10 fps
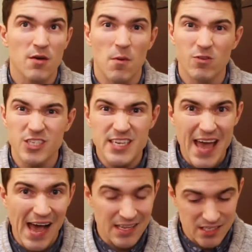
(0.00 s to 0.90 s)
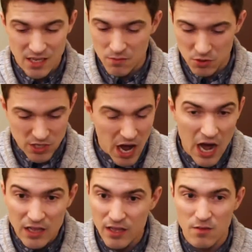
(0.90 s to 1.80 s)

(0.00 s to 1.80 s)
the most nasty, the most ugly,